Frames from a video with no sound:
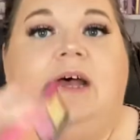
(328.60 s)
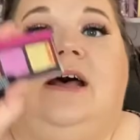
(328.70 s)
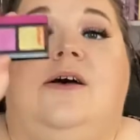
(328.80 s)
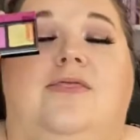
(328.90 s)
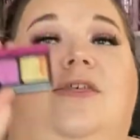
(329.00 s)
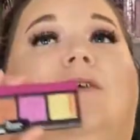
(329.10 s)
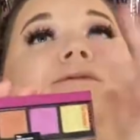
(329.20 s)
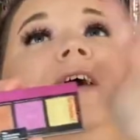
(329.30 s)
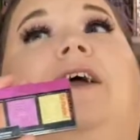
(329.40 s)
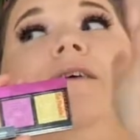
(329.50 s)
The
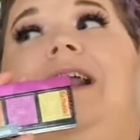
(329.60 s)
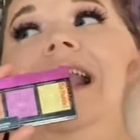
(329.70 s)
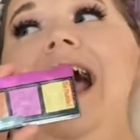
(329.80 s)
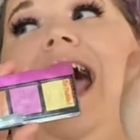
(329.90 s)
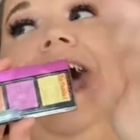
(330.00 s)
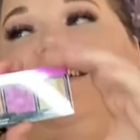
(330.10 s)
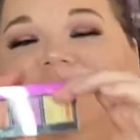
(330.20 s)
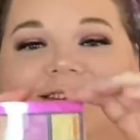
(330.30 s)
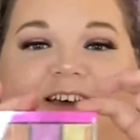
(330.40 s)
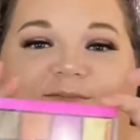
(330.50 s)
very
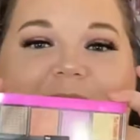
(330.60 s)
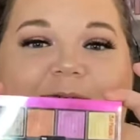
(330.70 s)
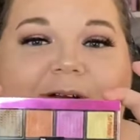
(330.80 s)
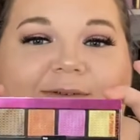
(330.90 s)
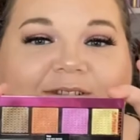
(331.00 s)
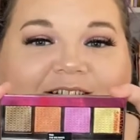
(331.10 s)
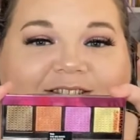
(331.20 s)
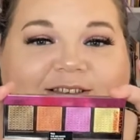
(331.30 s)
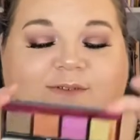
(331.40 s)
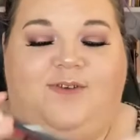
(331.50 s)
last of my Revlon
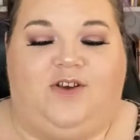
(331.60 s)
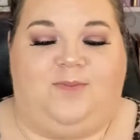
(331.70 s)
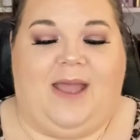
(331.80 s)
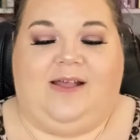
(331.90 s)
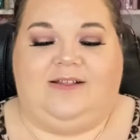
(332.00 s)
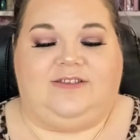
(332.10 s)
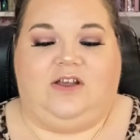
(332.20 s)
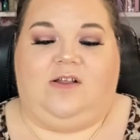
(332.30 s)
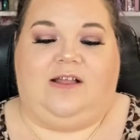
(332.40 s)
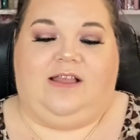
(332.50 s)
So Fierce palettes.
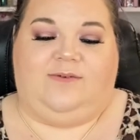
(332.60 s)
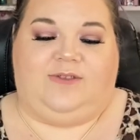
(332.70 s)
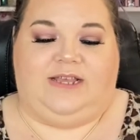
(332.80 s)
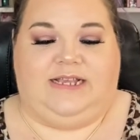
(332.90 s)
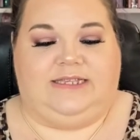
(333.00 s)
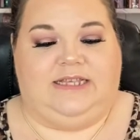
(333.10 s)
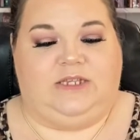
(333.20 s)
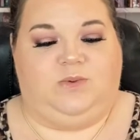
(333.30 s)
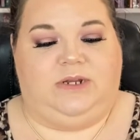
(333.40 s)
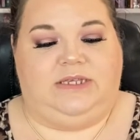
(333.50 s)
Y'all, I loved these.
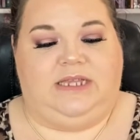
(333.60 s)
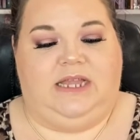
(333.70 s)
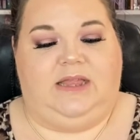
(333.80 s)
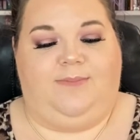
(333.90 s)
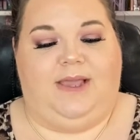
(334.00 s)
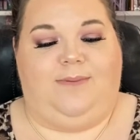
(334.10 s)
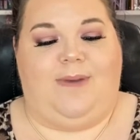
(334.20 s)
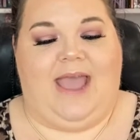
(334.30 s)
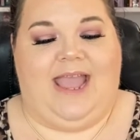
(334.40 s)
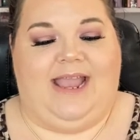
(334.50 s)
This one is in the Big
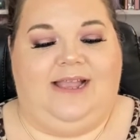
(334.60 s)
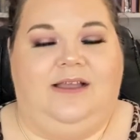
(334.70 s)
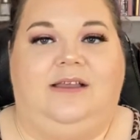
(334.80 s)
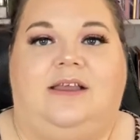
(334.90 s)
Bang.